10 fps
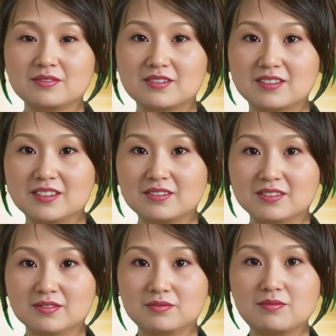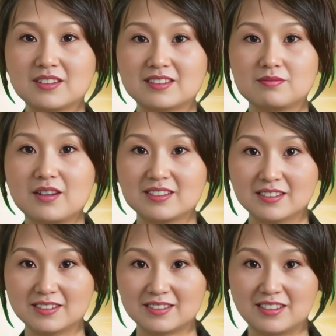which was actually a trap
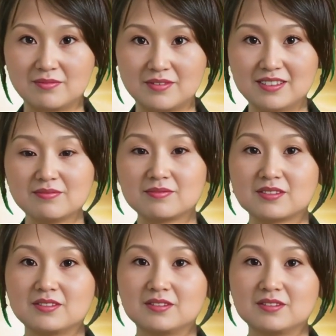set by Eric.